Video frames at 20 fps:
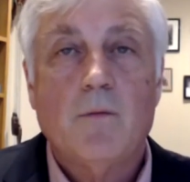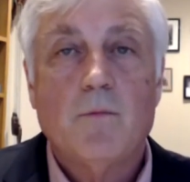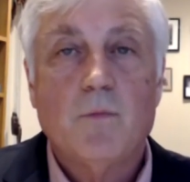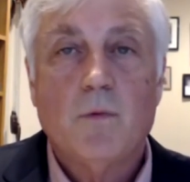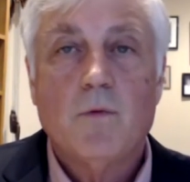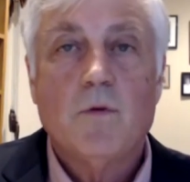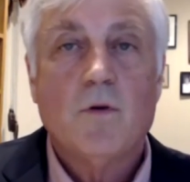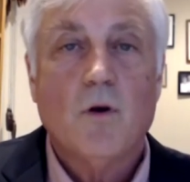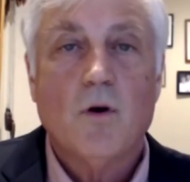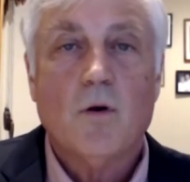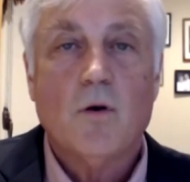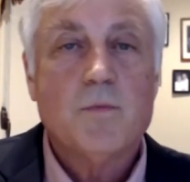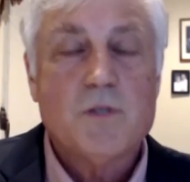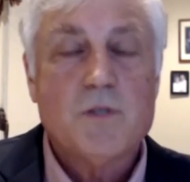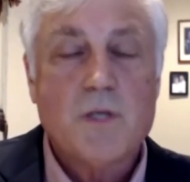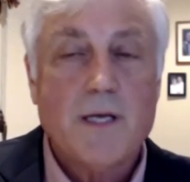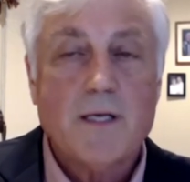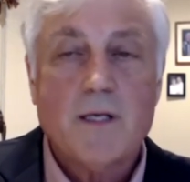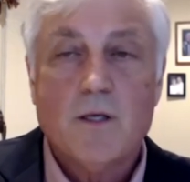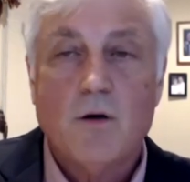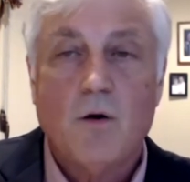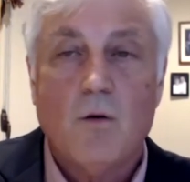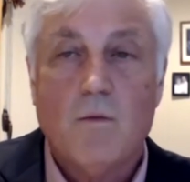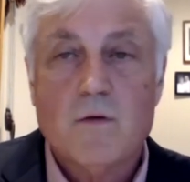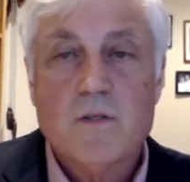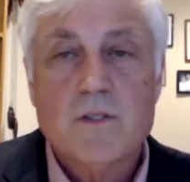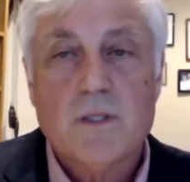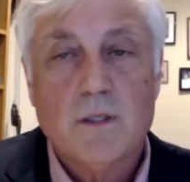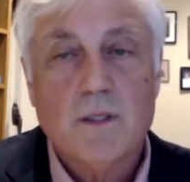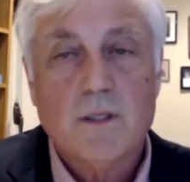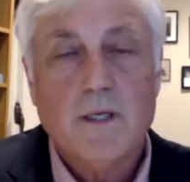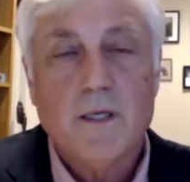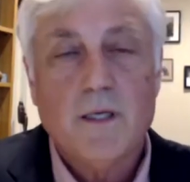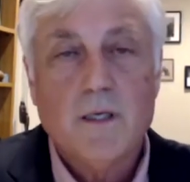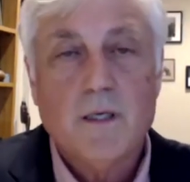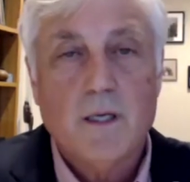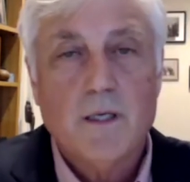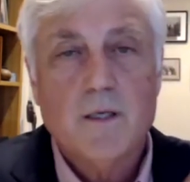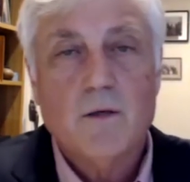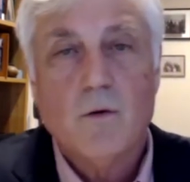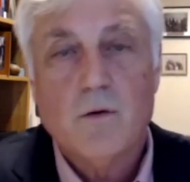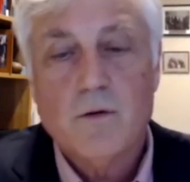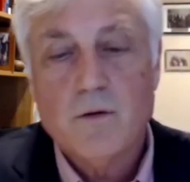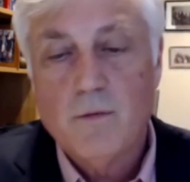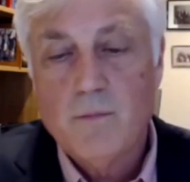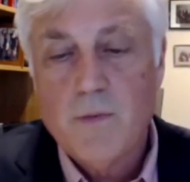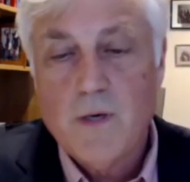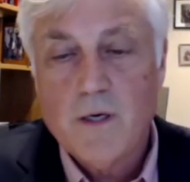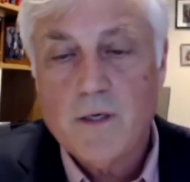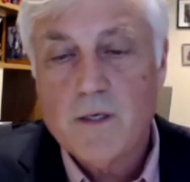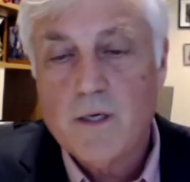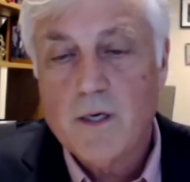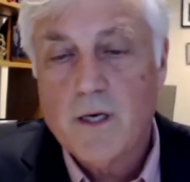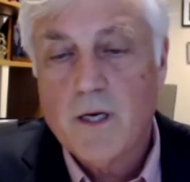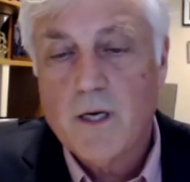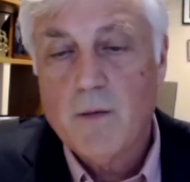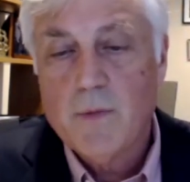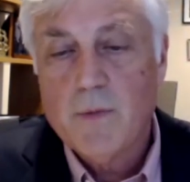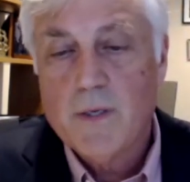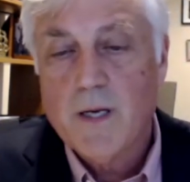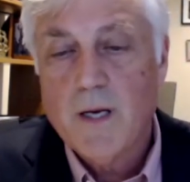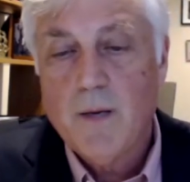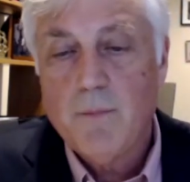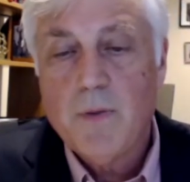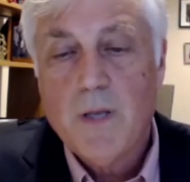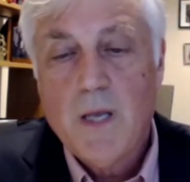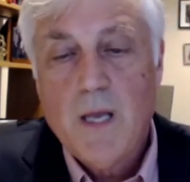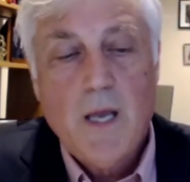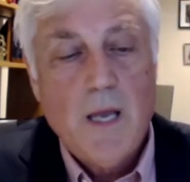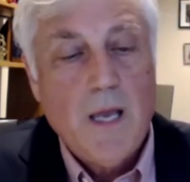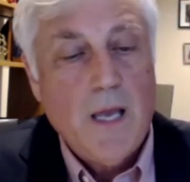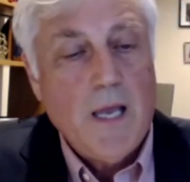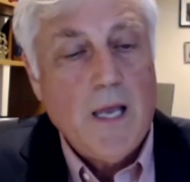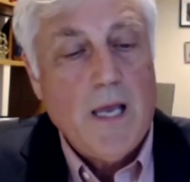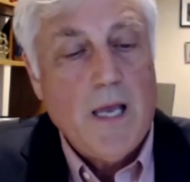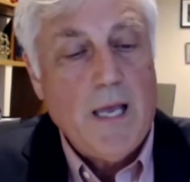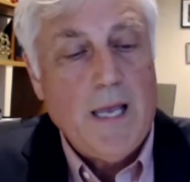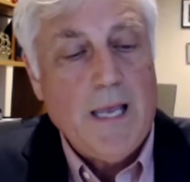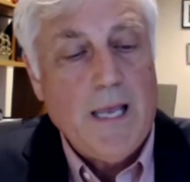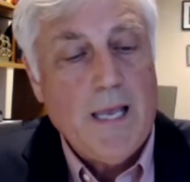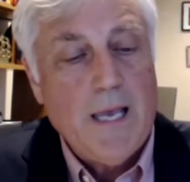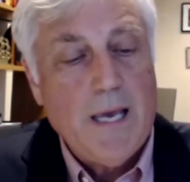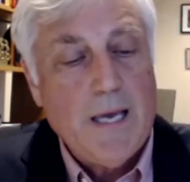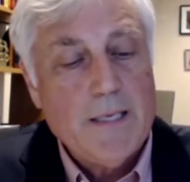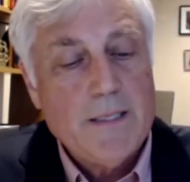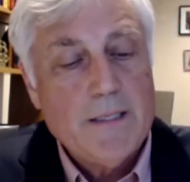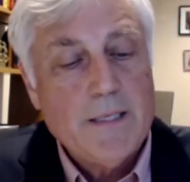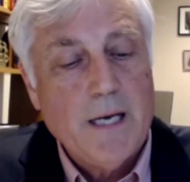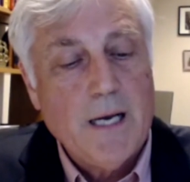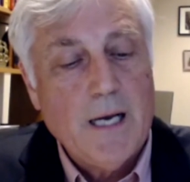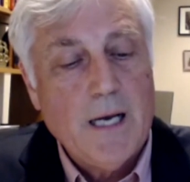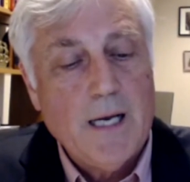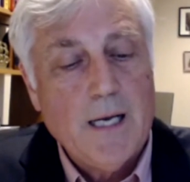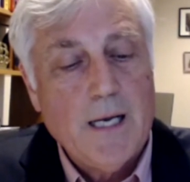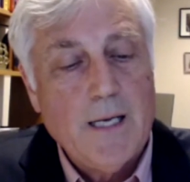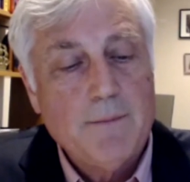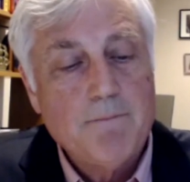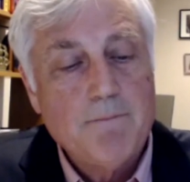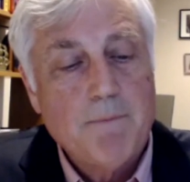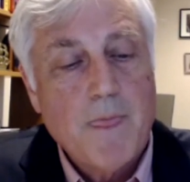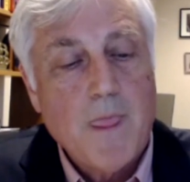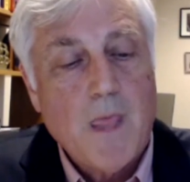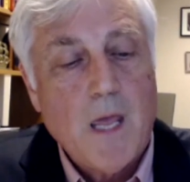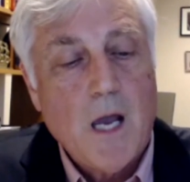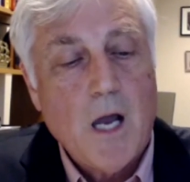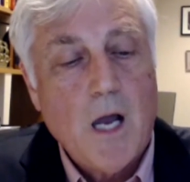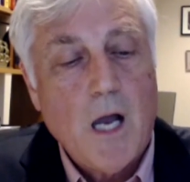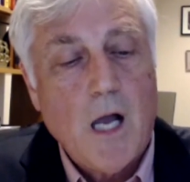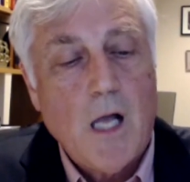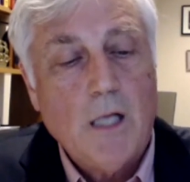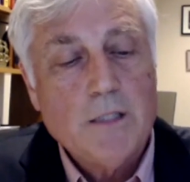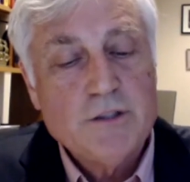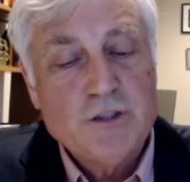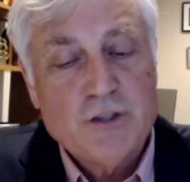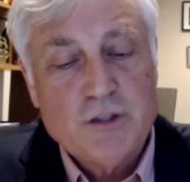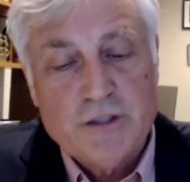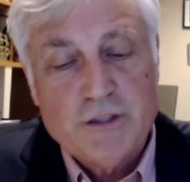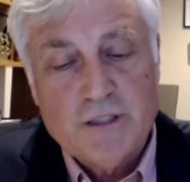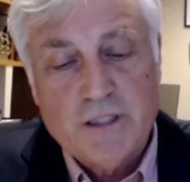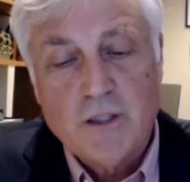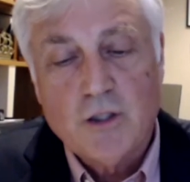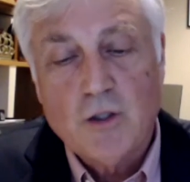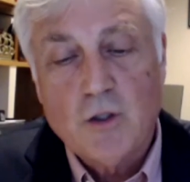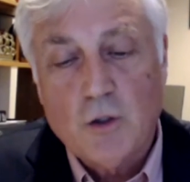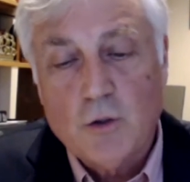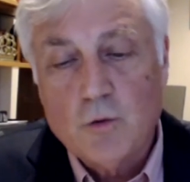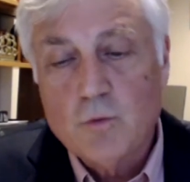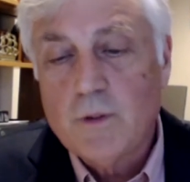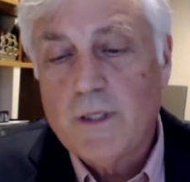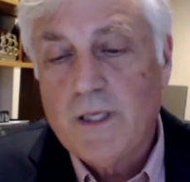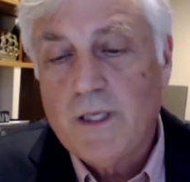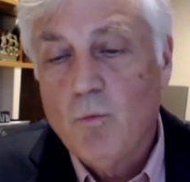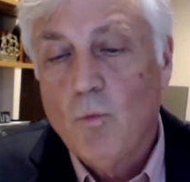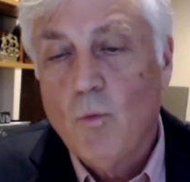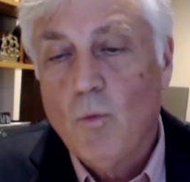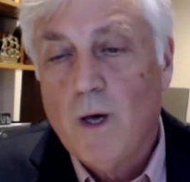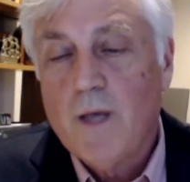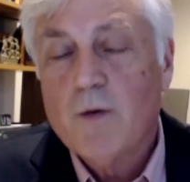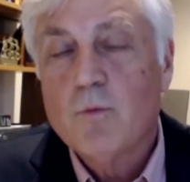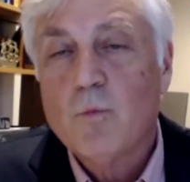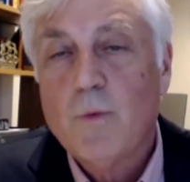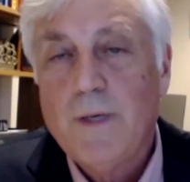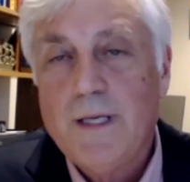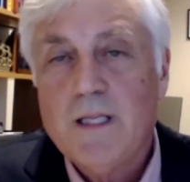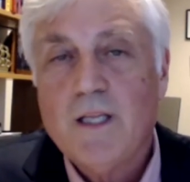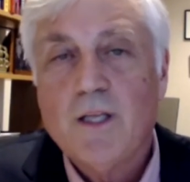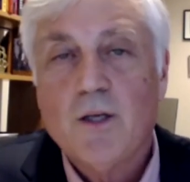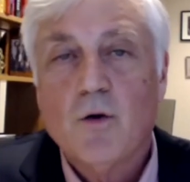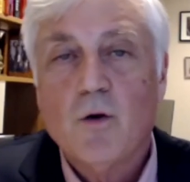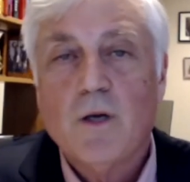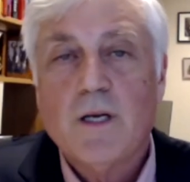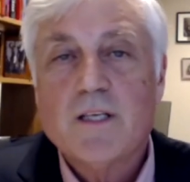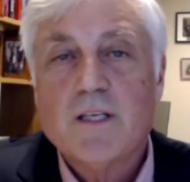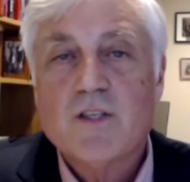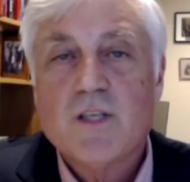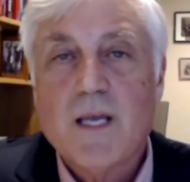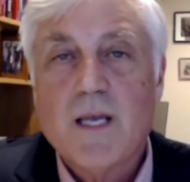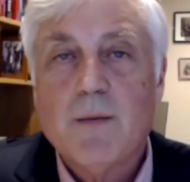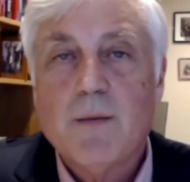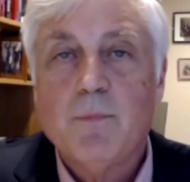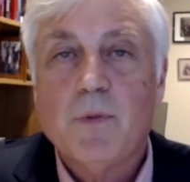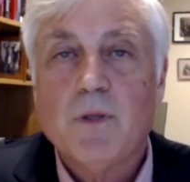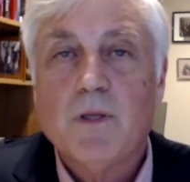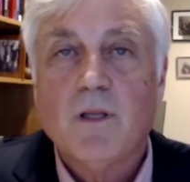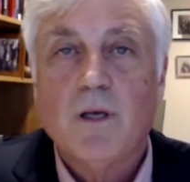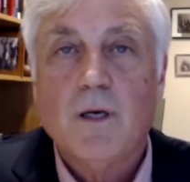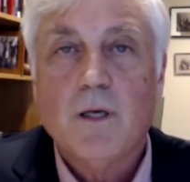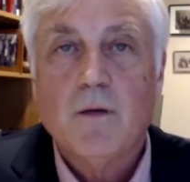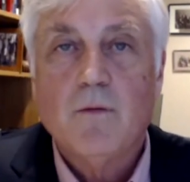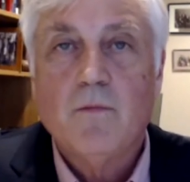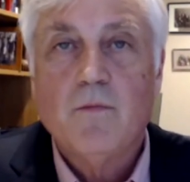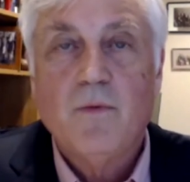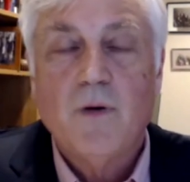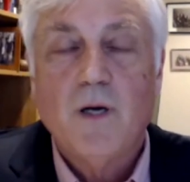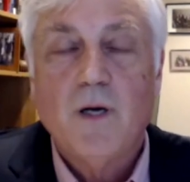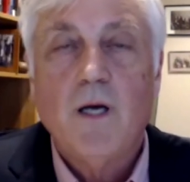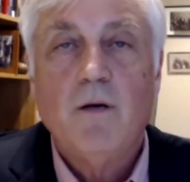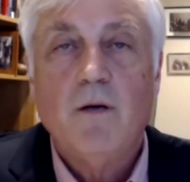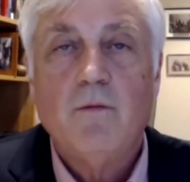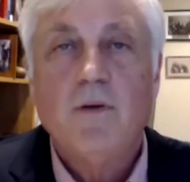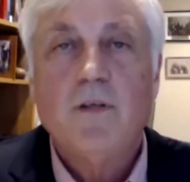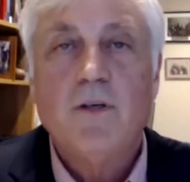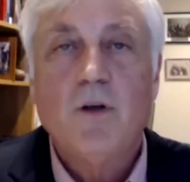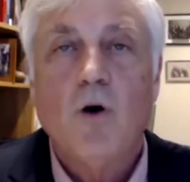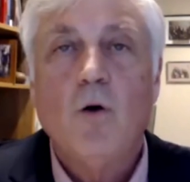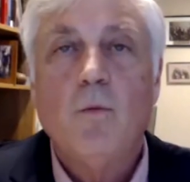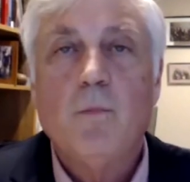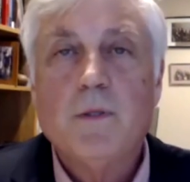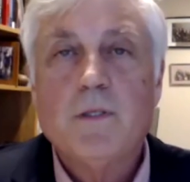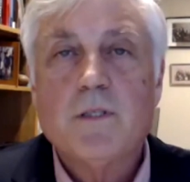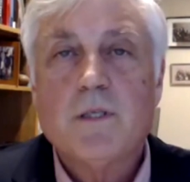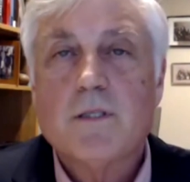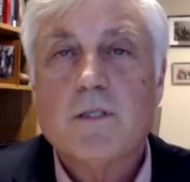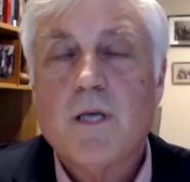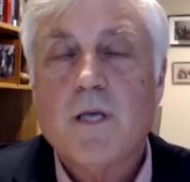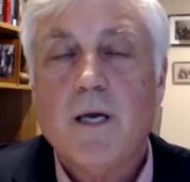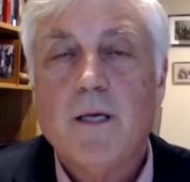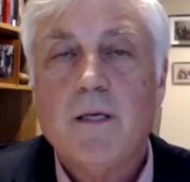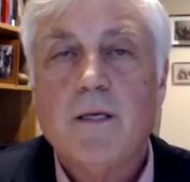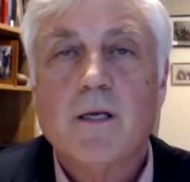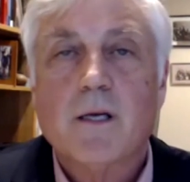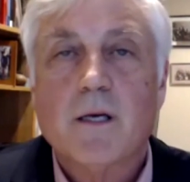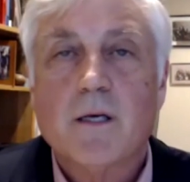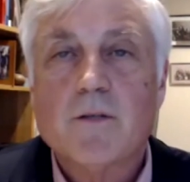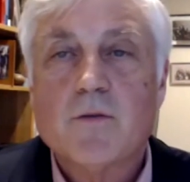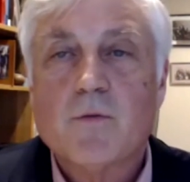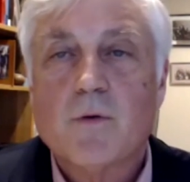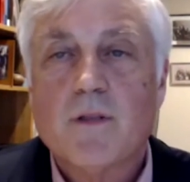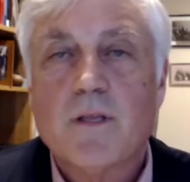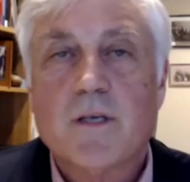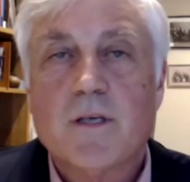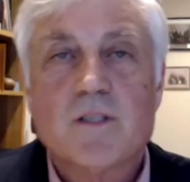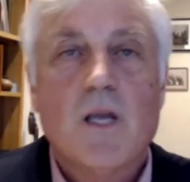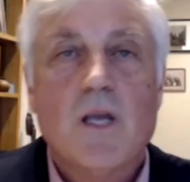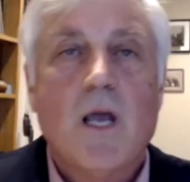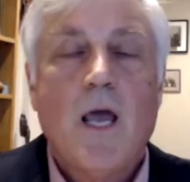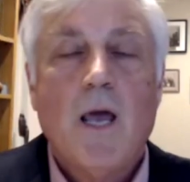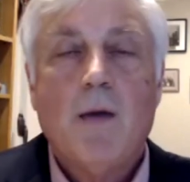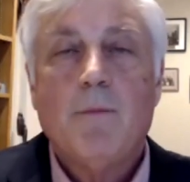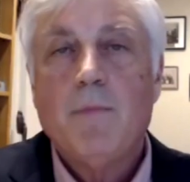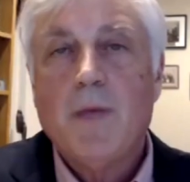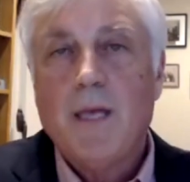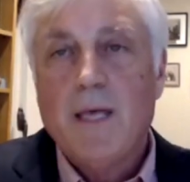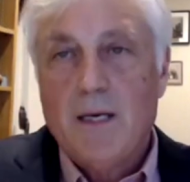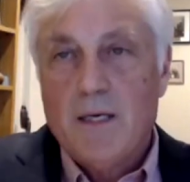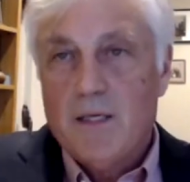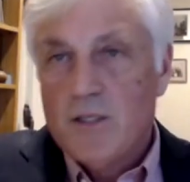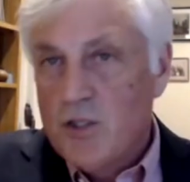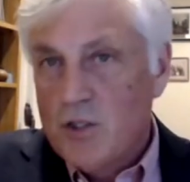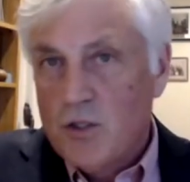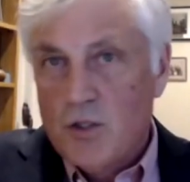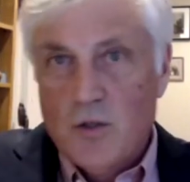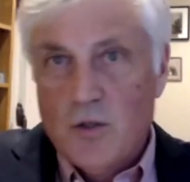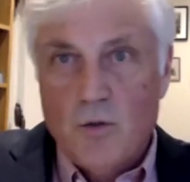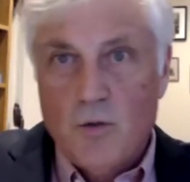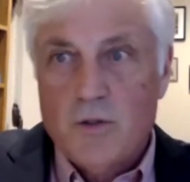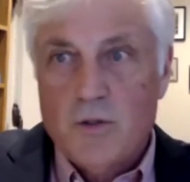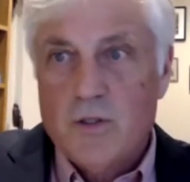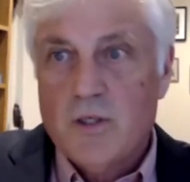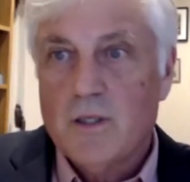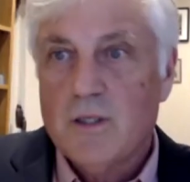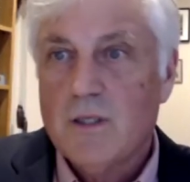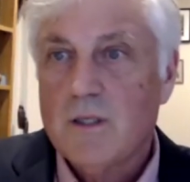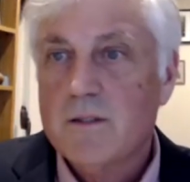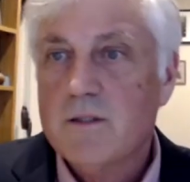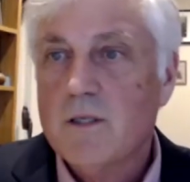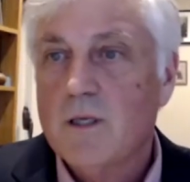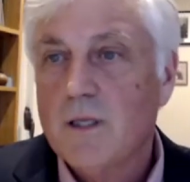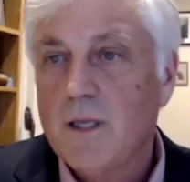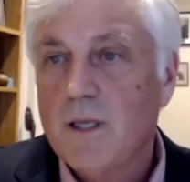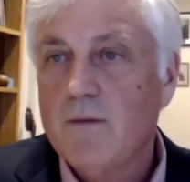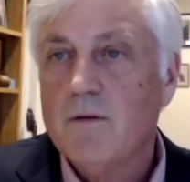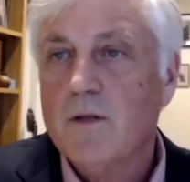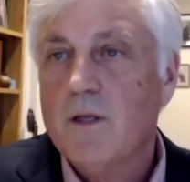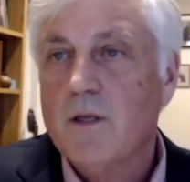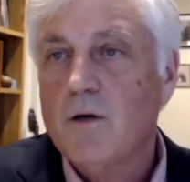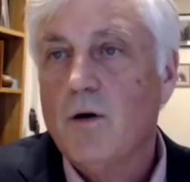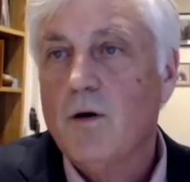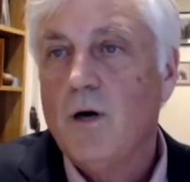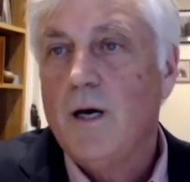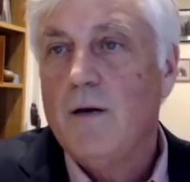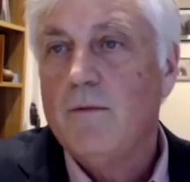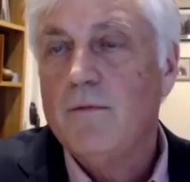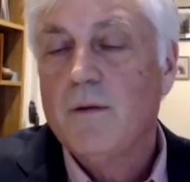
Europe's taken over as the lead, and North America coming up. And still only one really good example of an open society country that's managed to level it off.